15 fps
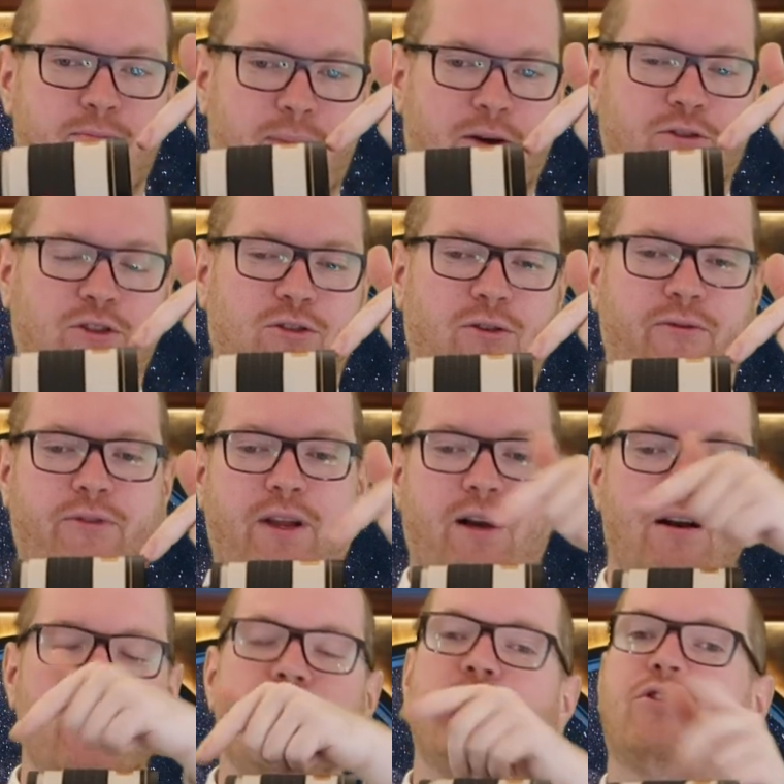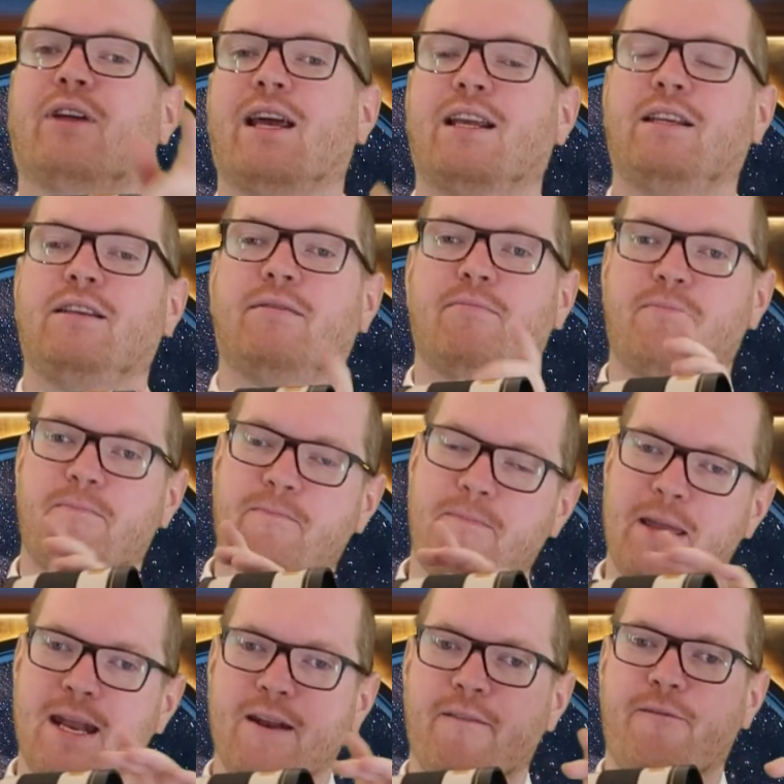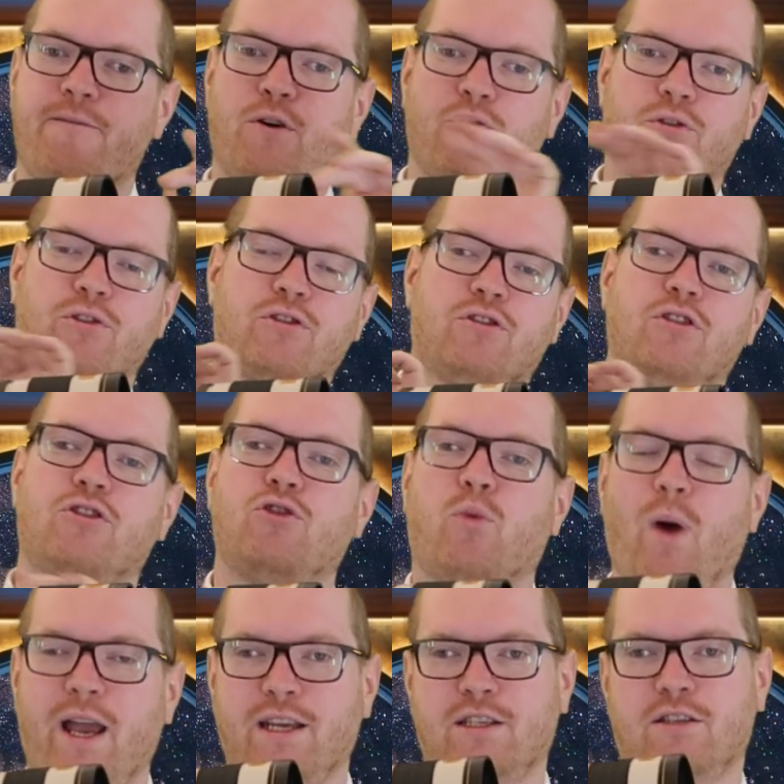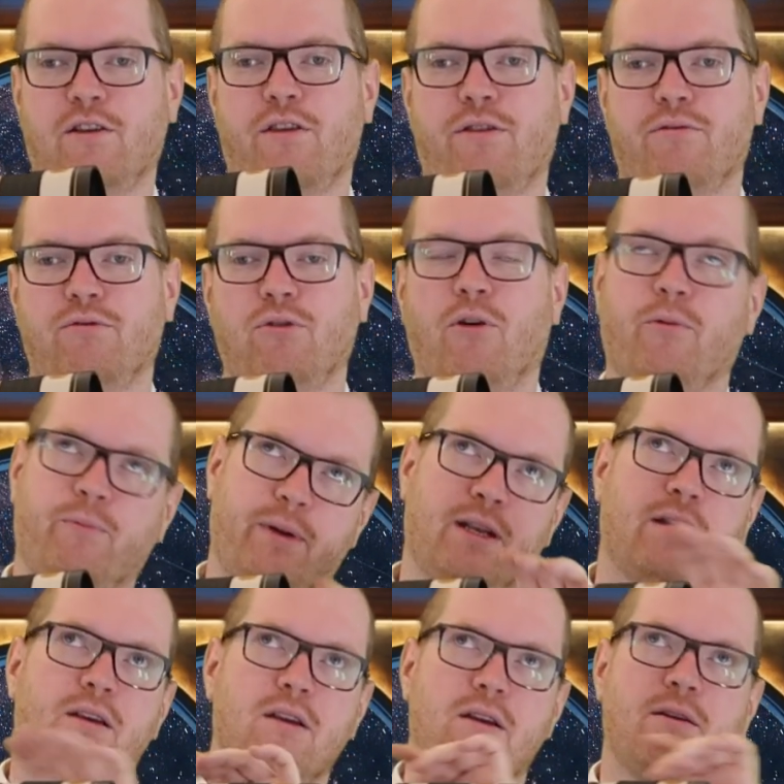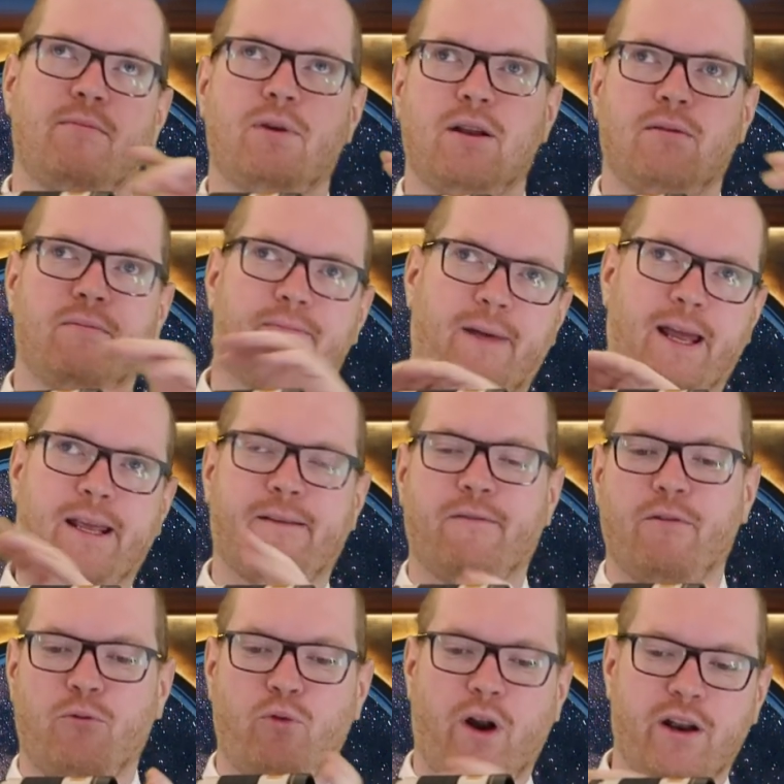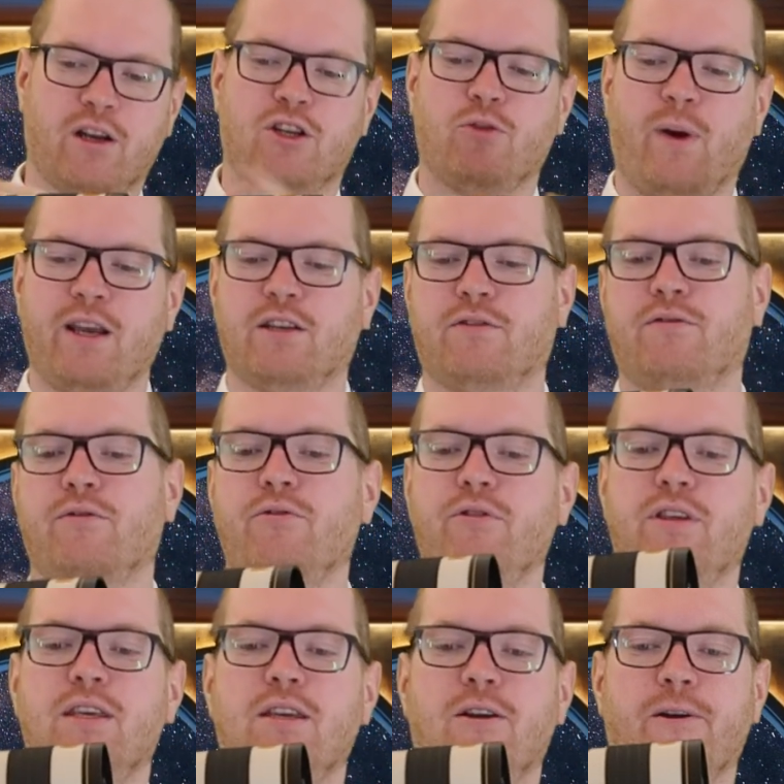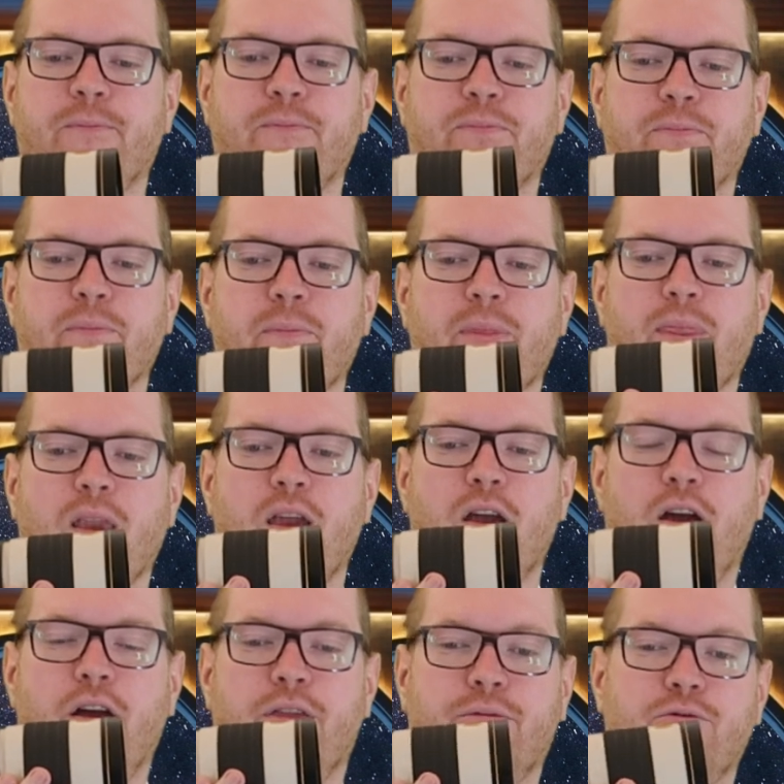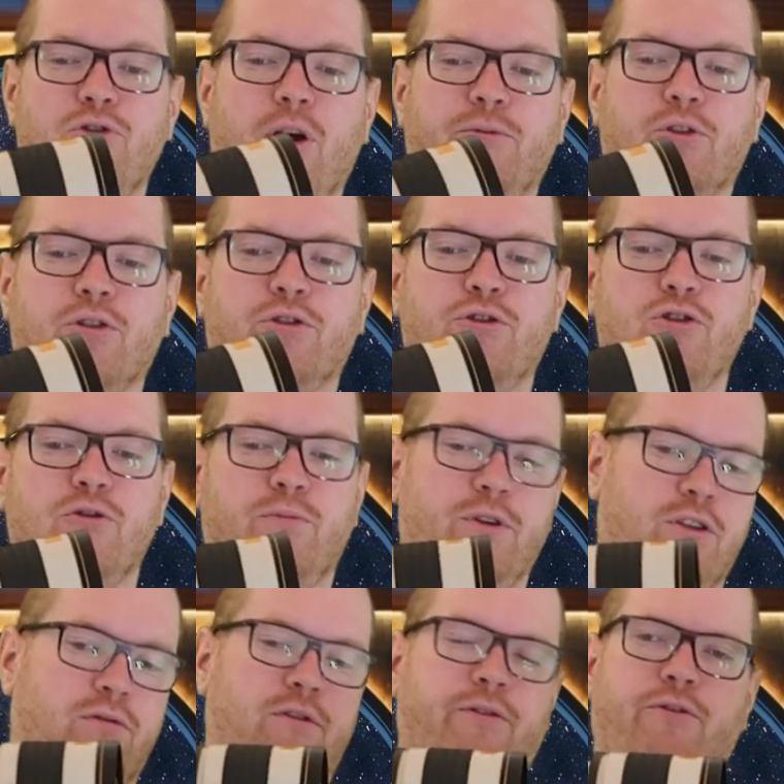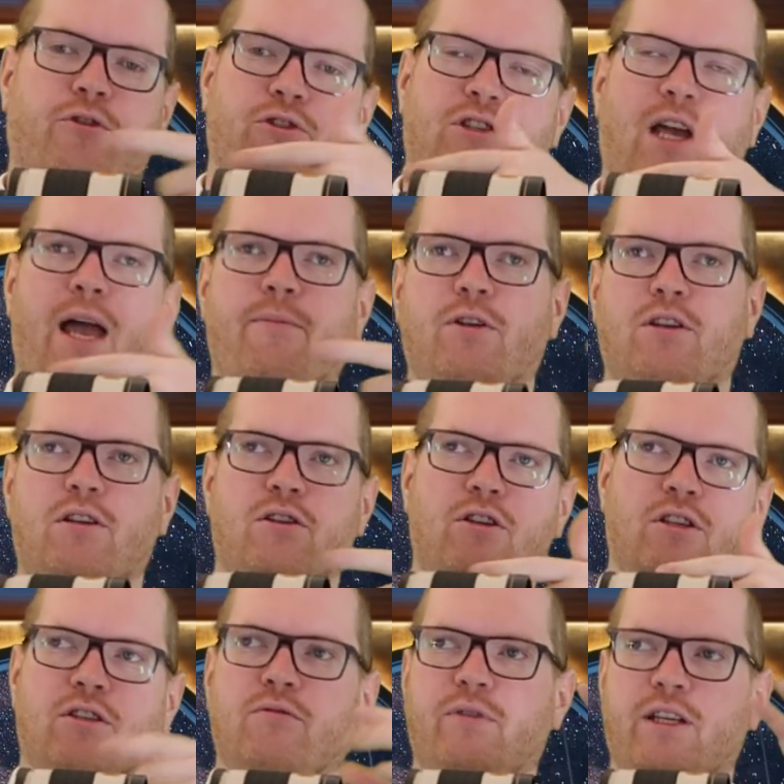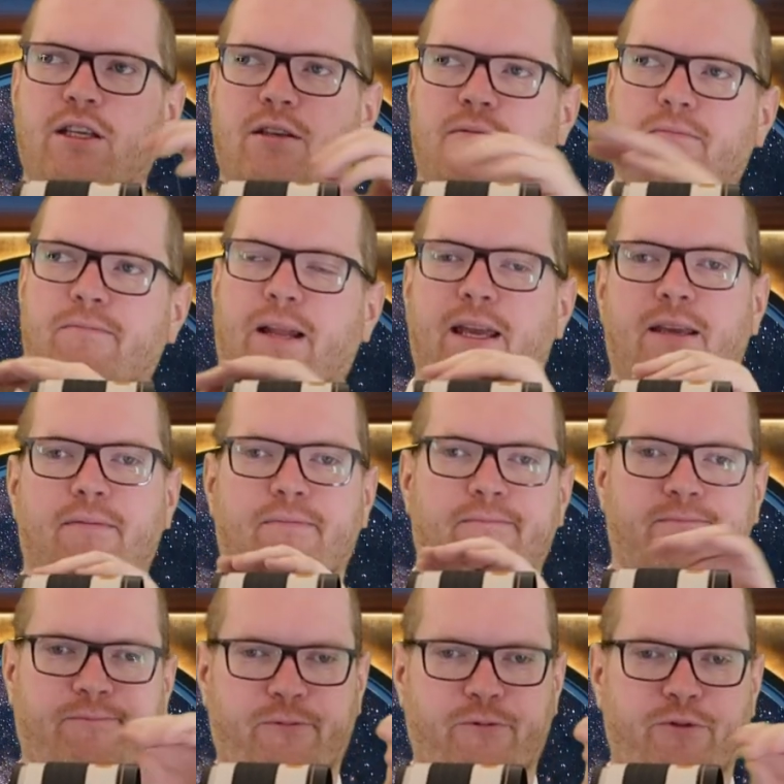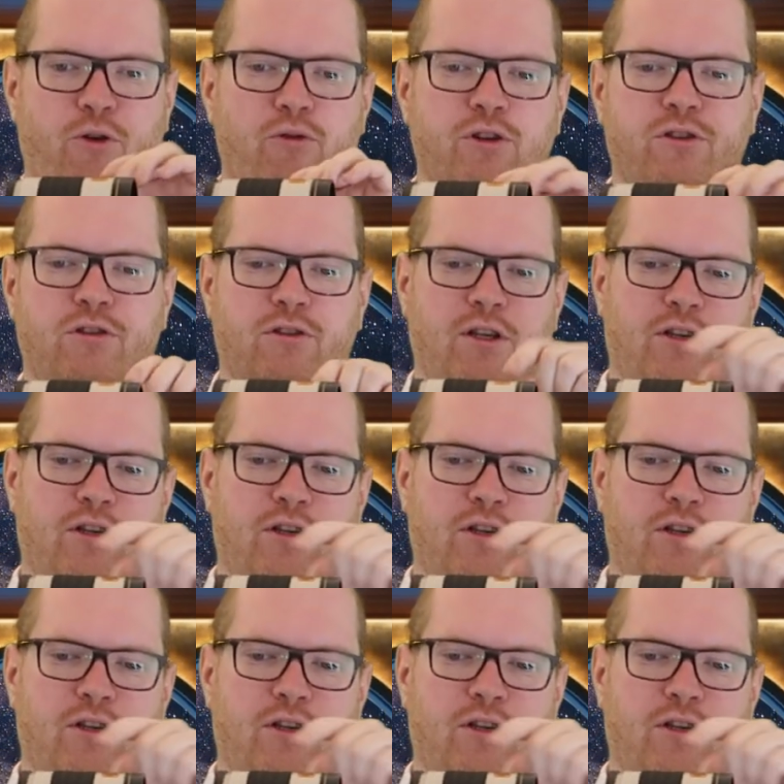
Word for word: bounces off there. So I've actually been focused twice through, or been been like running twice through the um, uh, through the optical tube, because the first time it doesn't really like focus.